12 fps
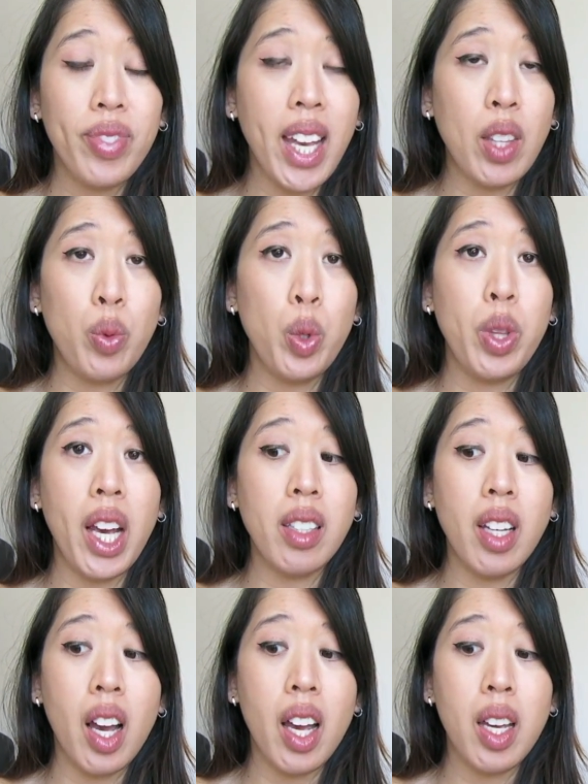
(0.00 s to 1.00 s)
get through
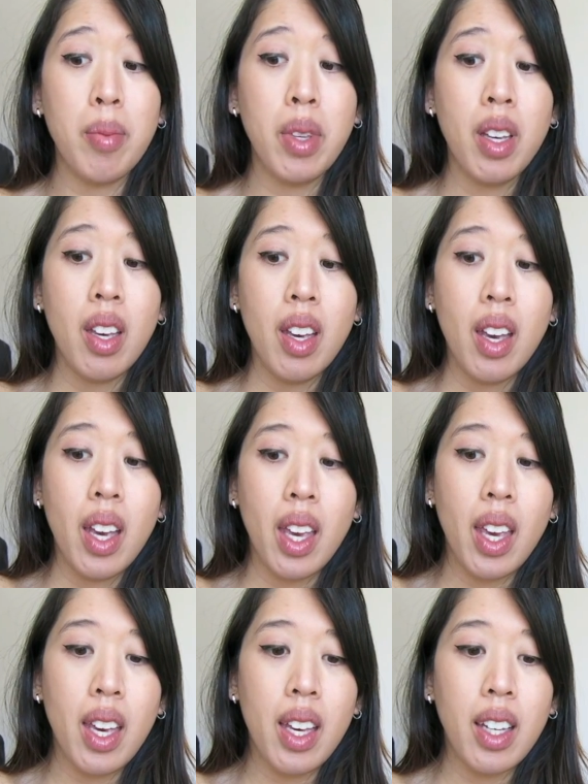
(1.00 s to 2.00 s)
that time
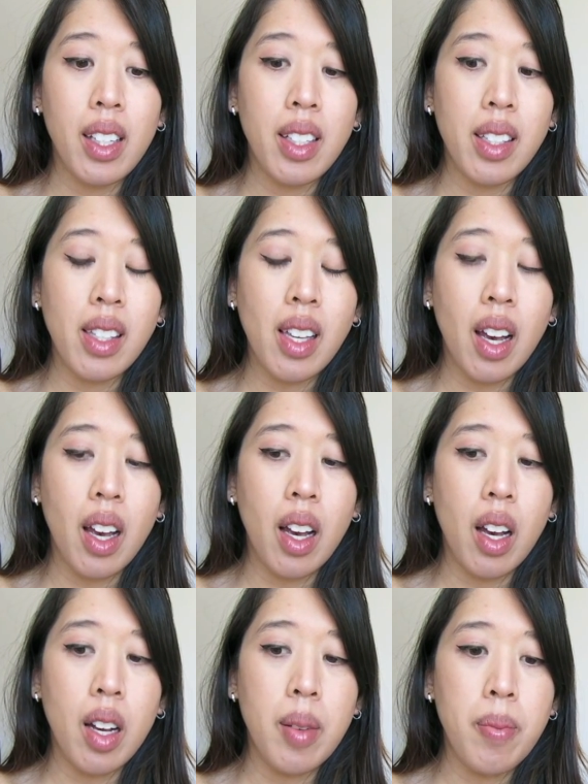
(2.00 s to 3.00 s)
is
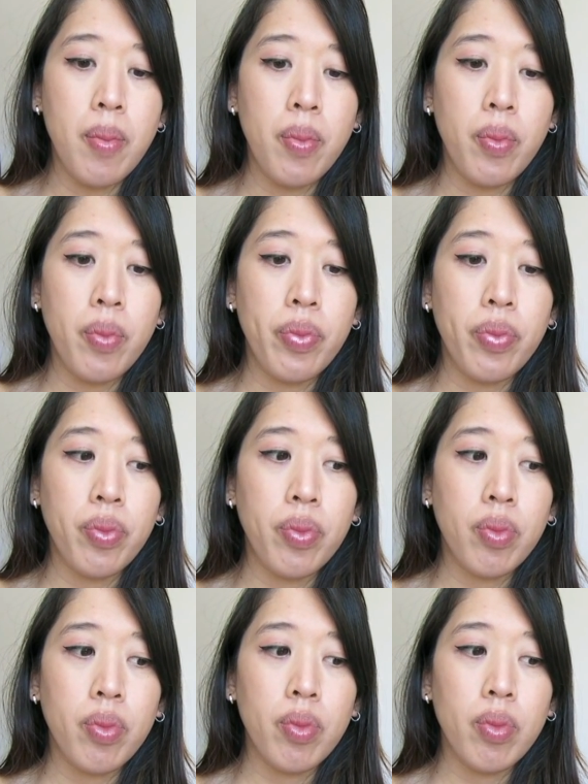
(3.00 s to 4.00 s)
um,
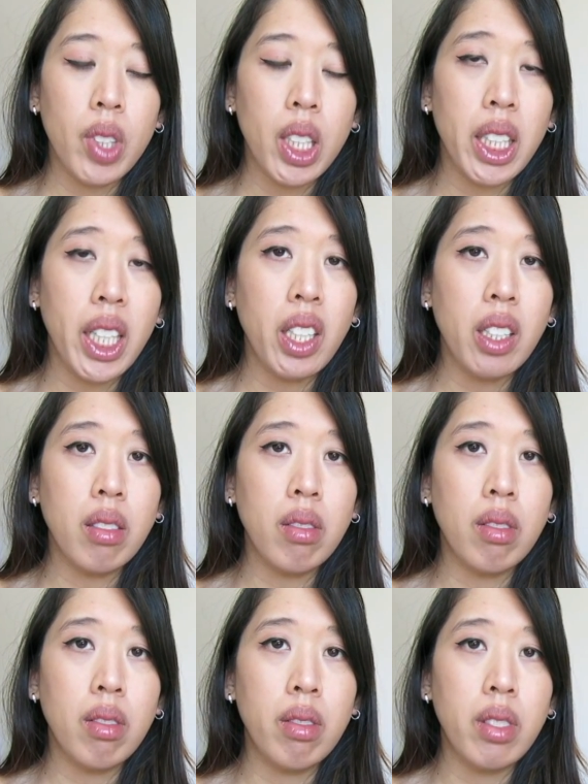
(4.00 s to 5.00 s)
like
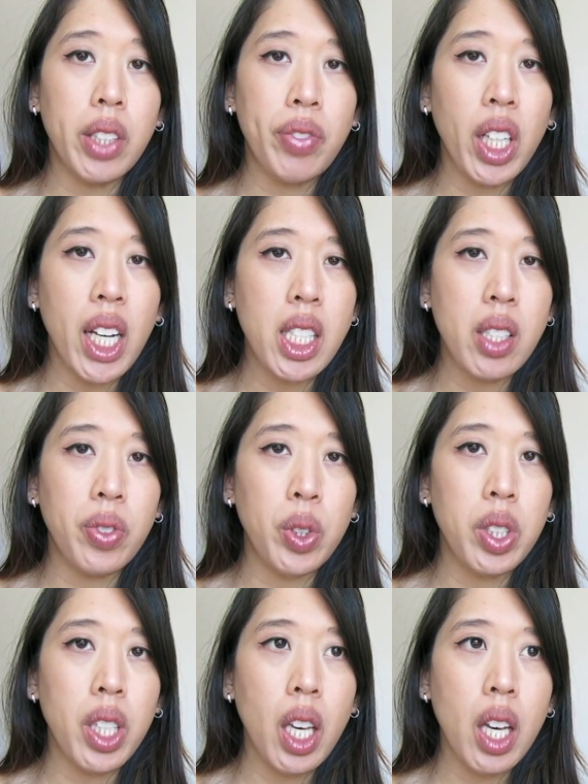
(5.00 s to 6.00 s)
different kinds of
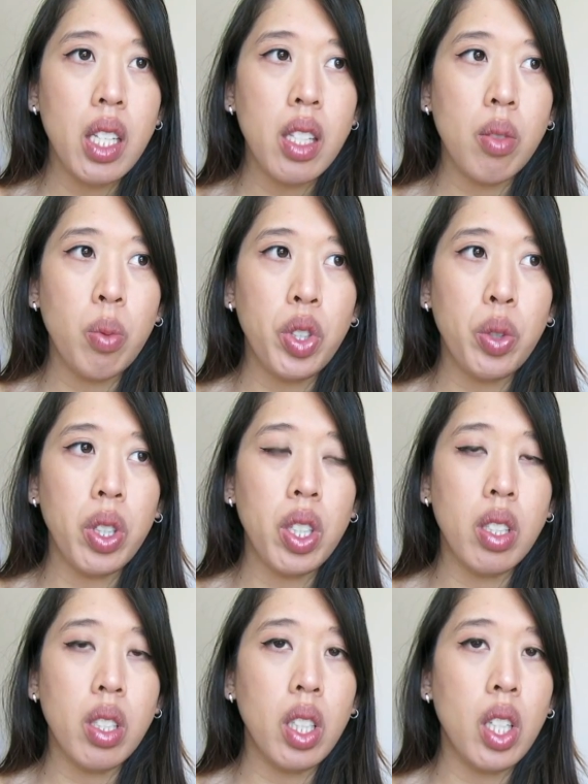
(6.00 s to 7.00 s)
foods, I guess, which
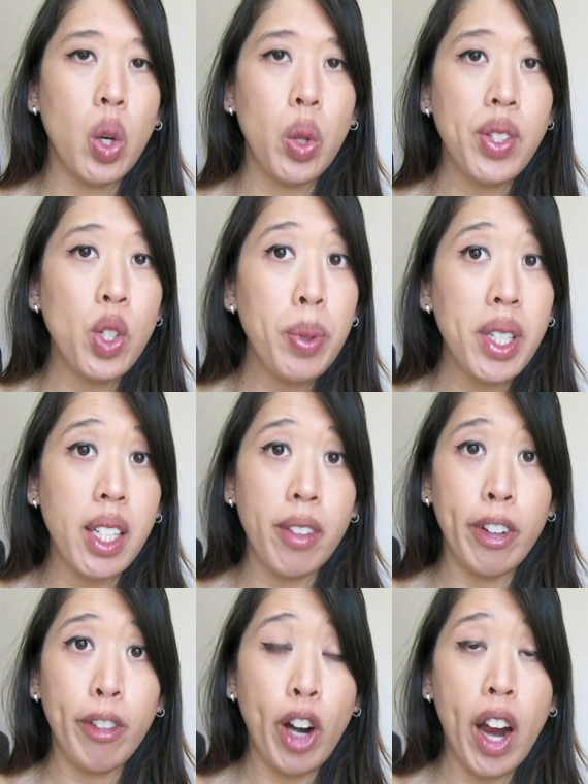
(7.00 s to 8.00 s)
was, you know, this will be
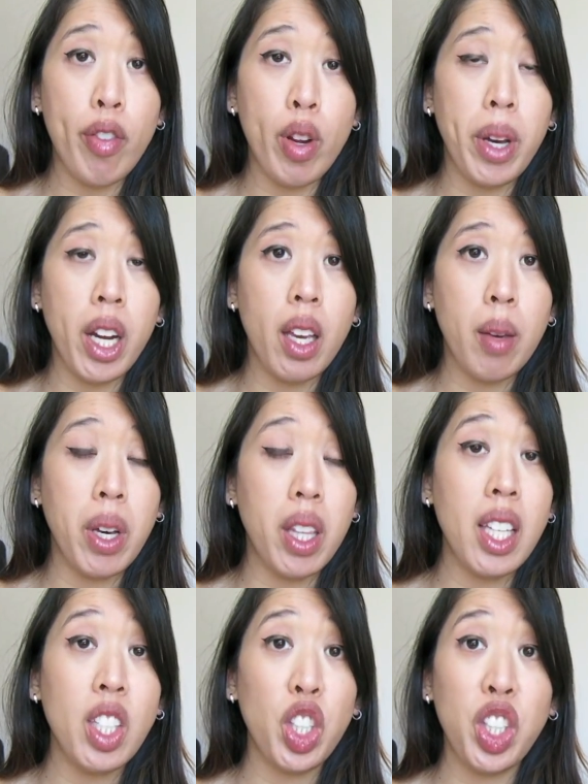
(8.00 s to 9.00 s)
different for everybody,
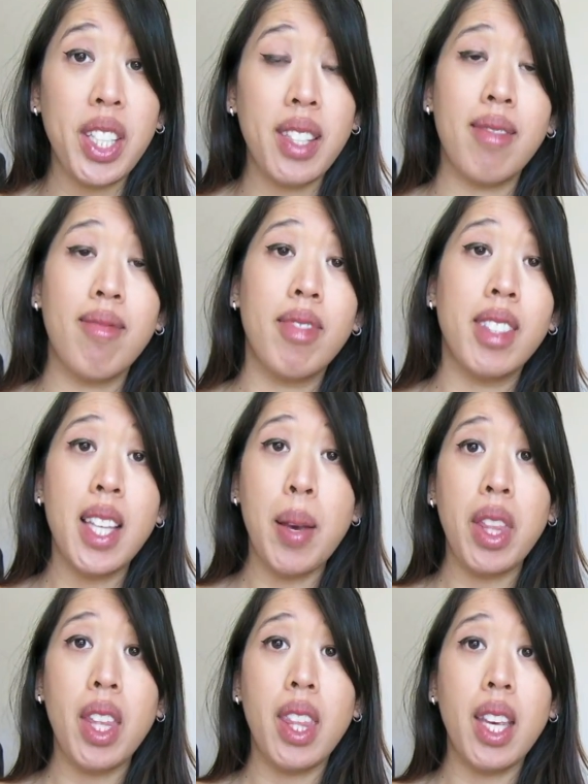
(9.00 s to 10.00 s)
but these are just
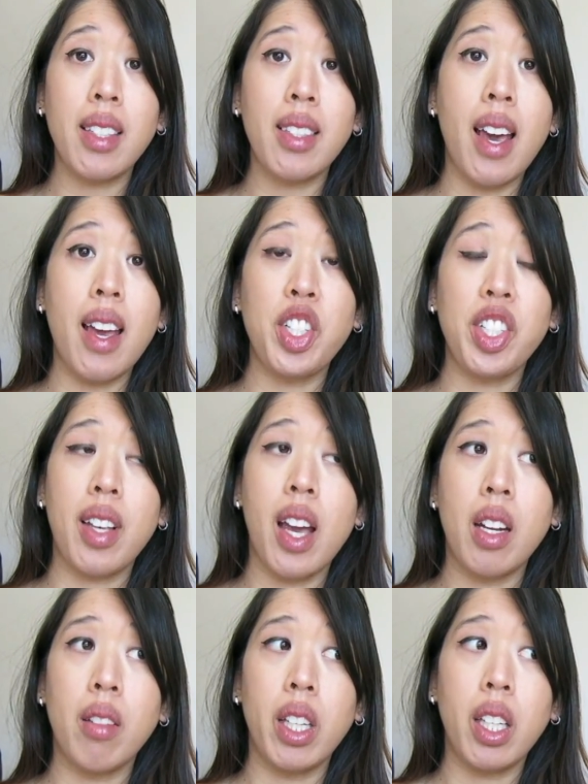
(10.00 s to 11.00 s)
some of the things that just
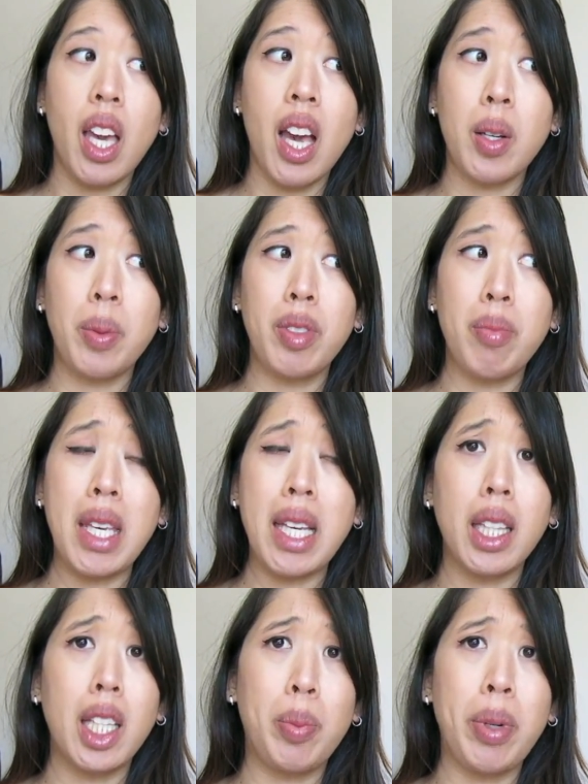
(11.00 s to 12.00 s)
kind of like helped me
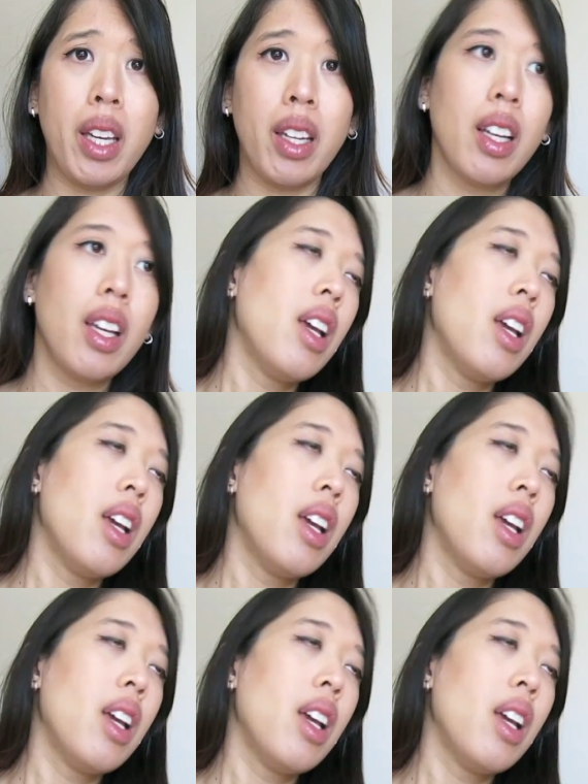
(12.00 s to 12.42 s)
a little bit.